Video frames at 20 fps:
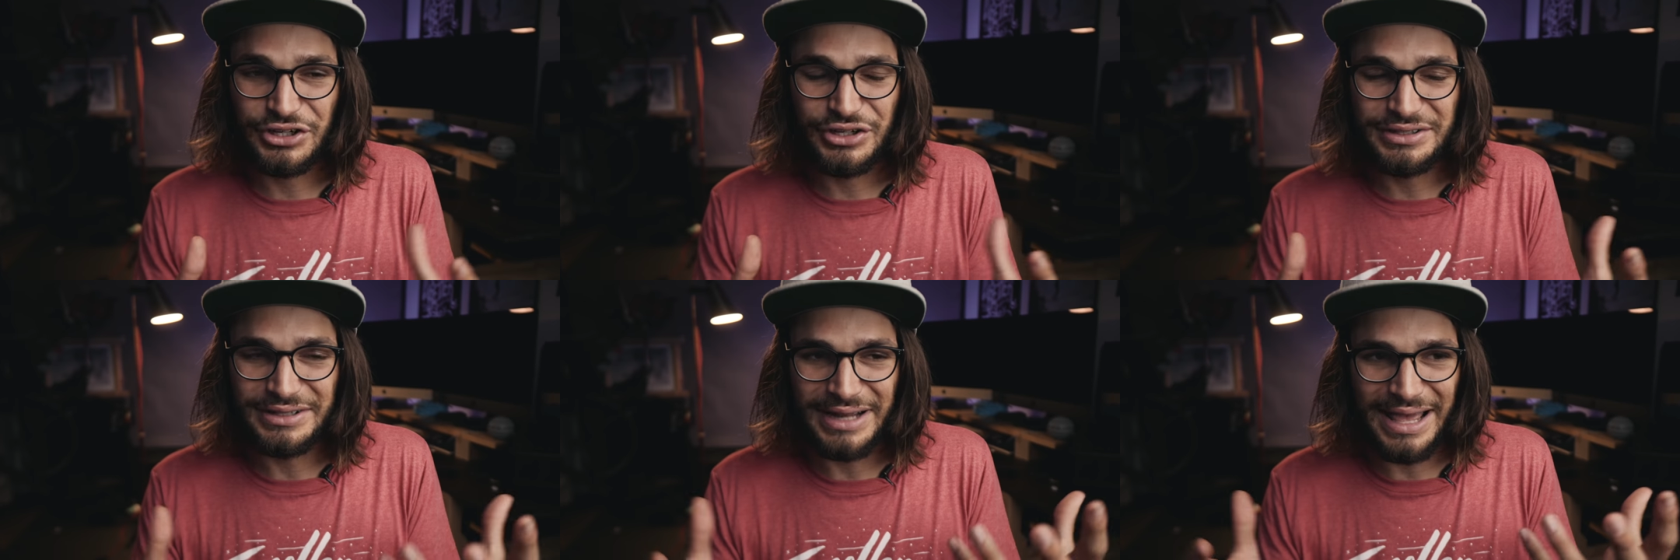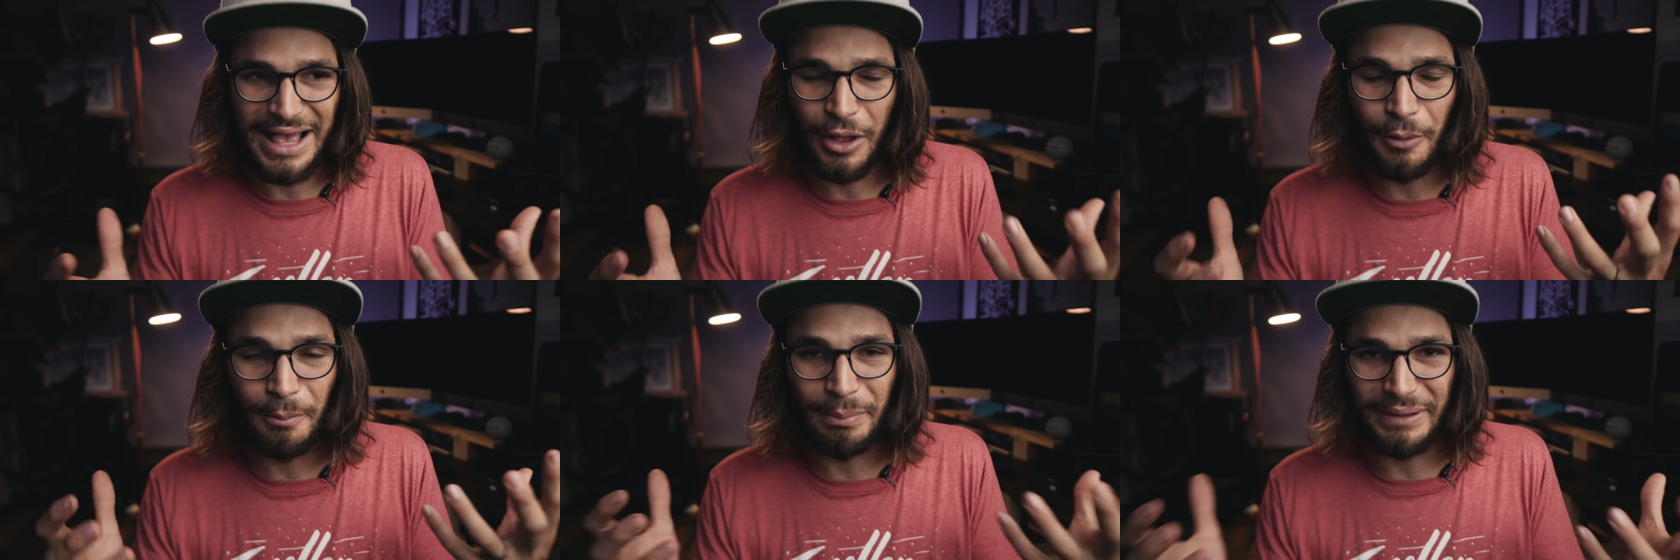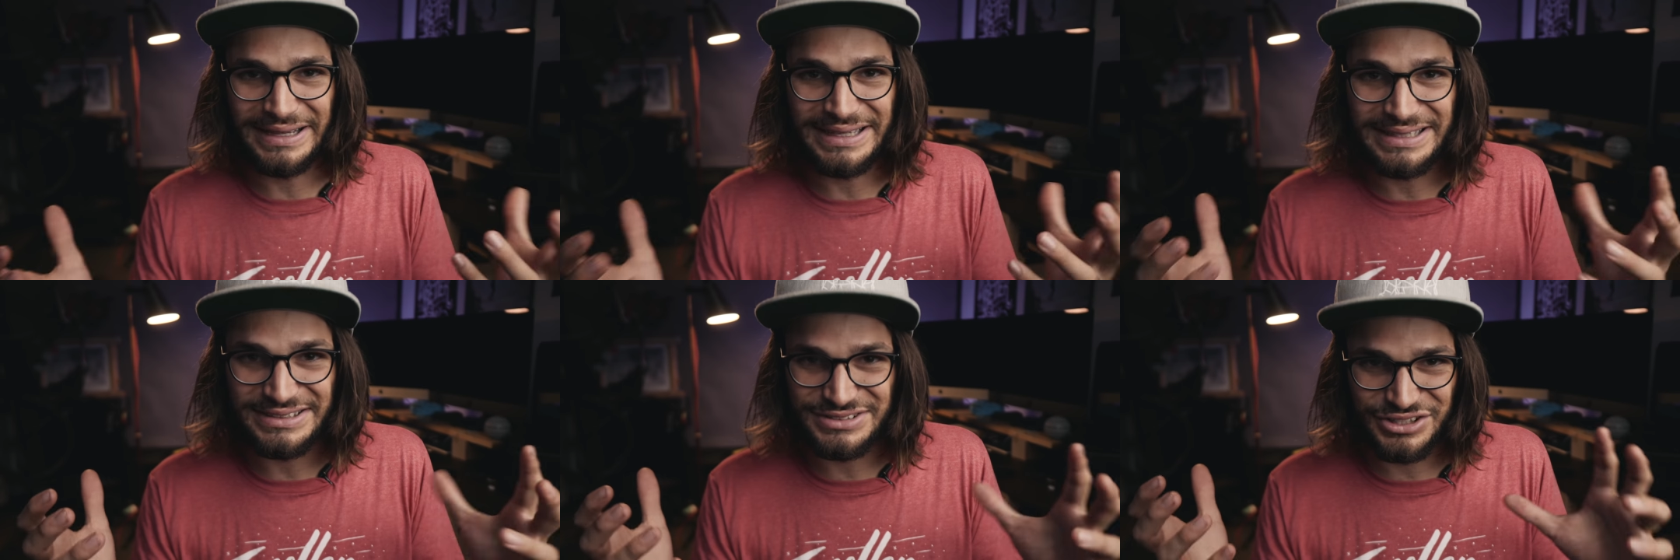couldn't help
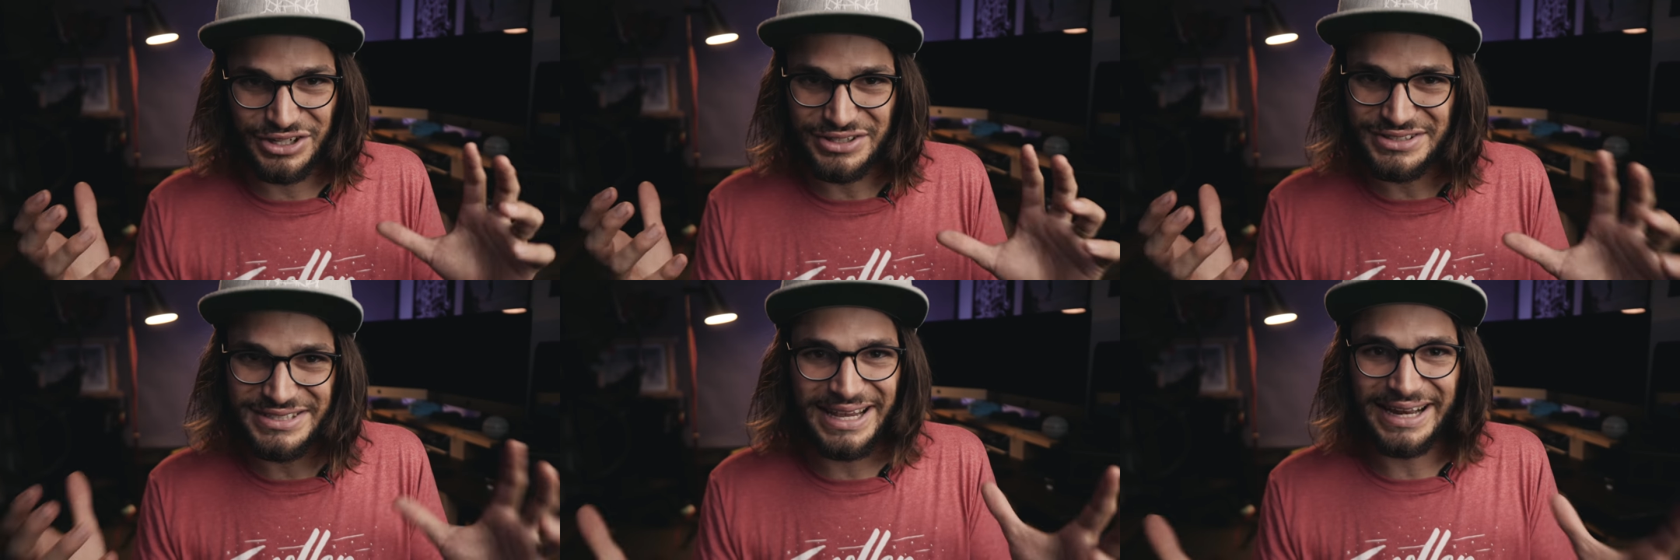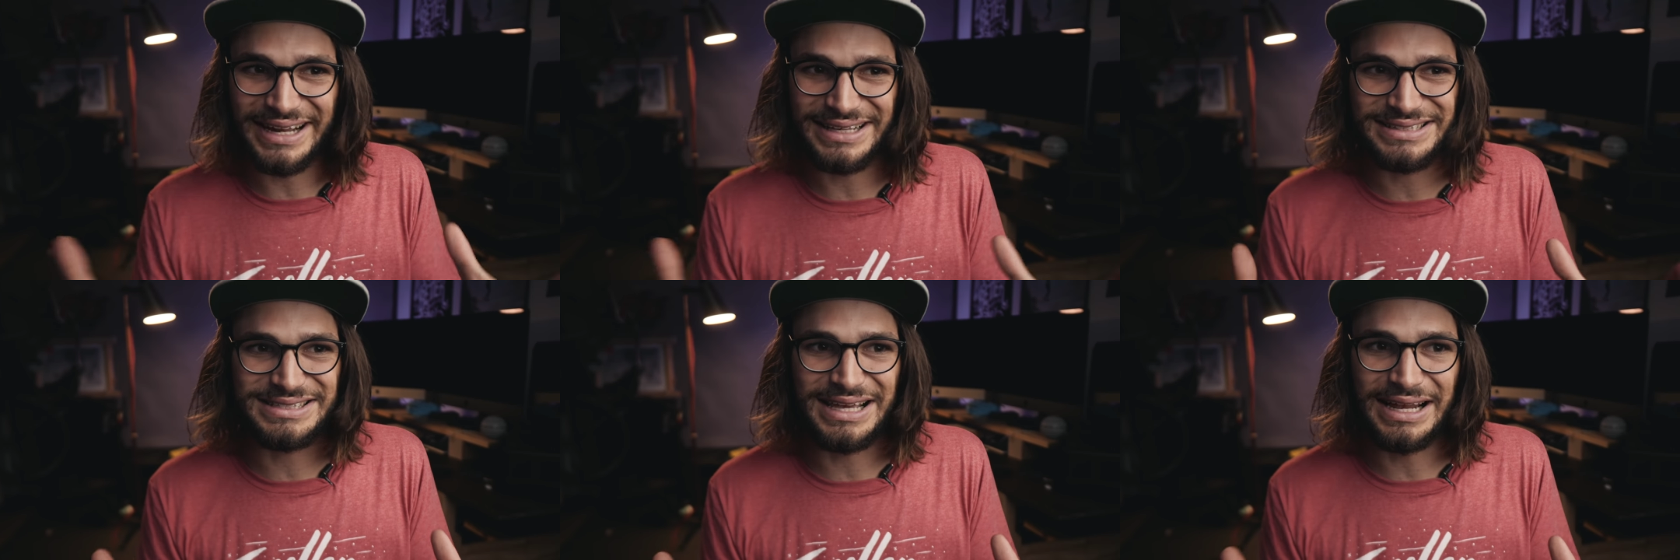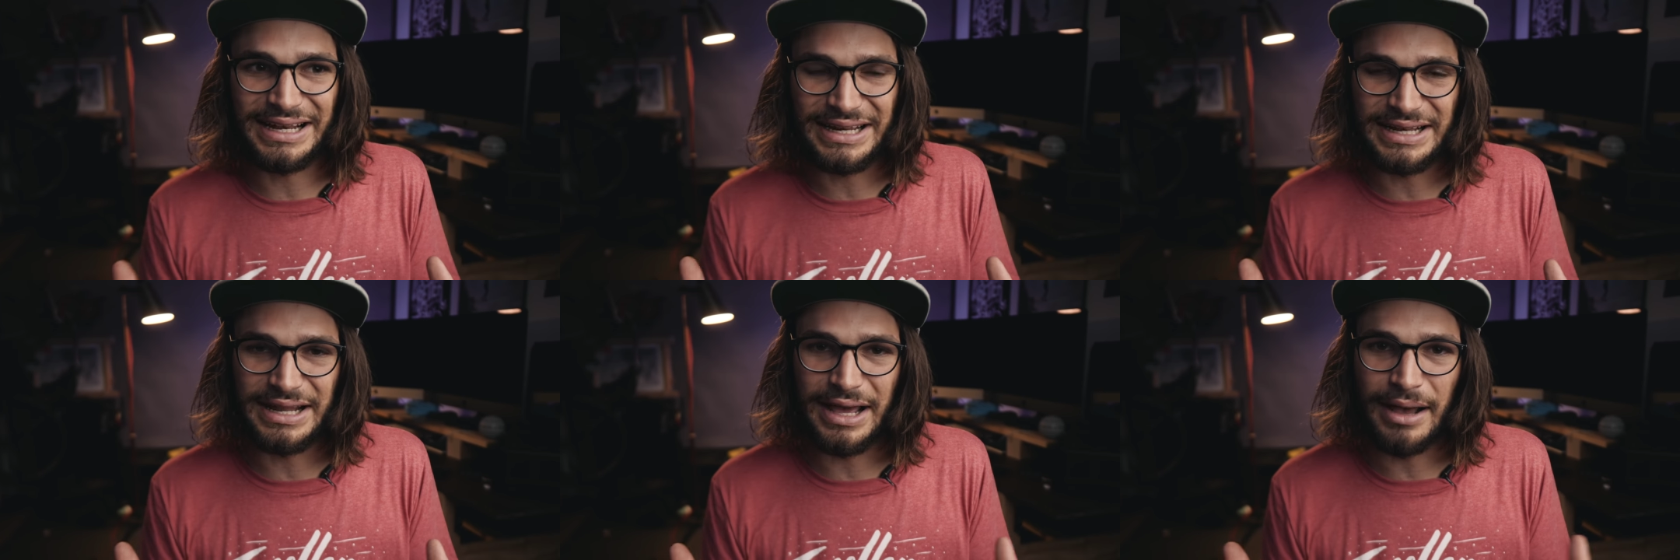but start to get
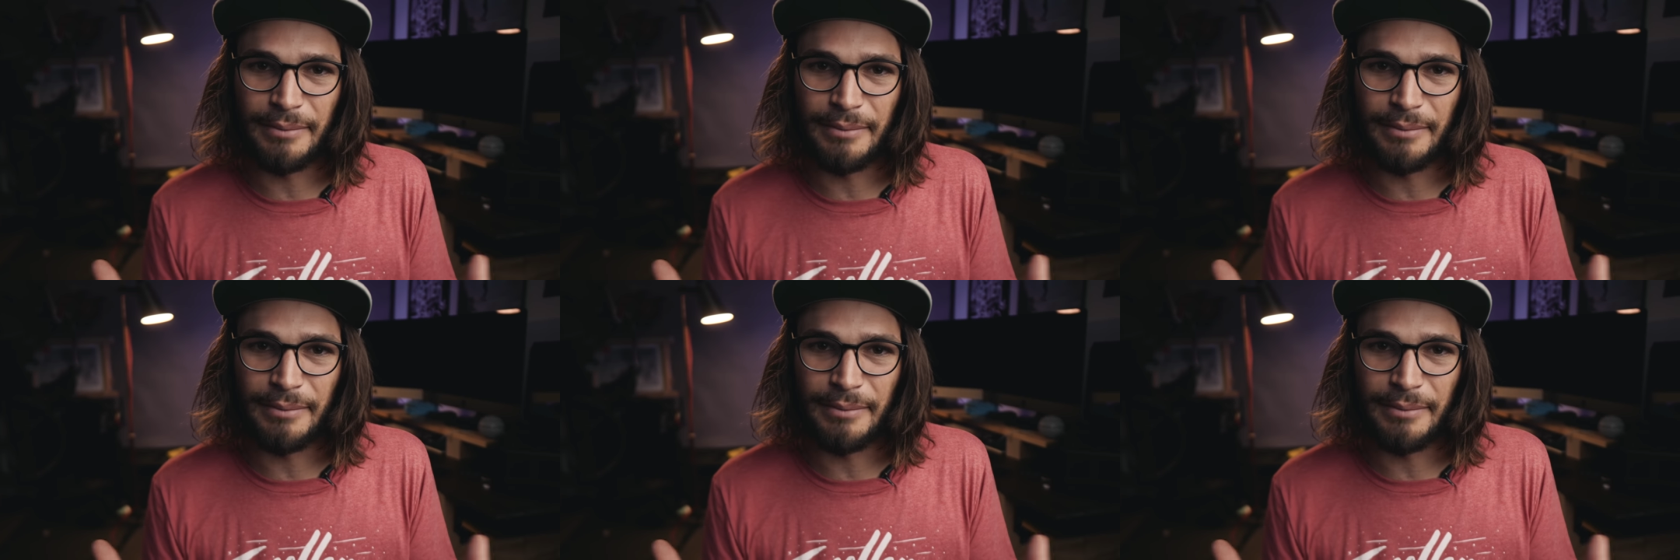excited